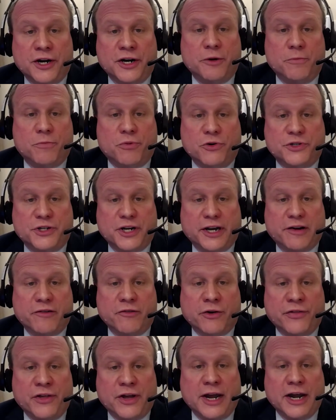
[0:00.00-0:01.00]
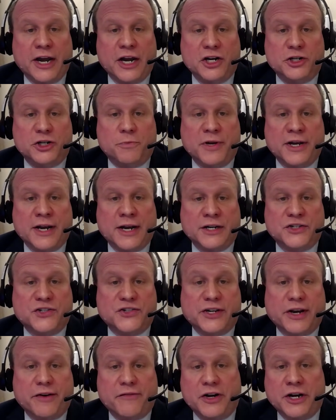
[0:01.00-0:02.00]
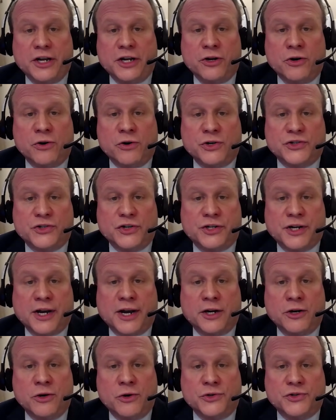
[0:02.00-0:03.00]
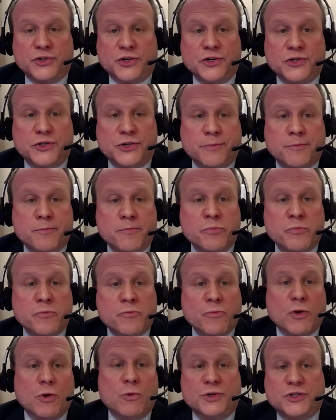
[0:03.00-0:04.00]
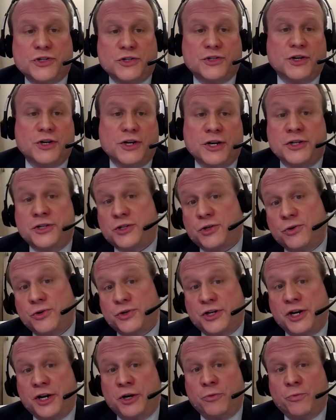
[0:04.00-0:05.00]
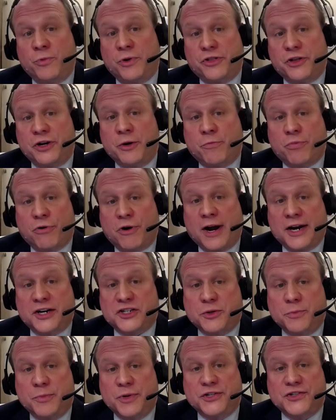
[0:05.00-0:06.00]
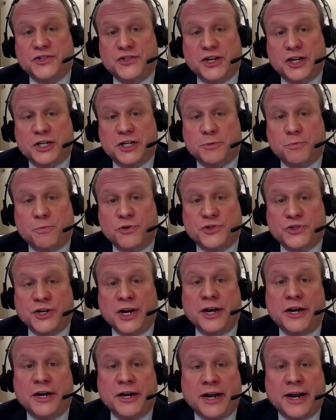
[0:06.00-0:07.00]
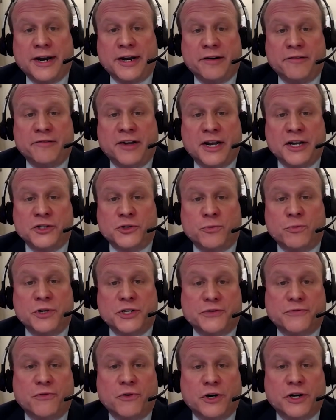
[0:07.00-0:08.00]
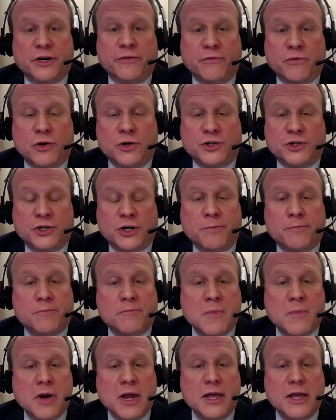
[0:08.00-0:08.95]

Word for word: And in particular, the age beyond 70 years at diagnosis was associated with an approximate 6% annualized risk for conversion,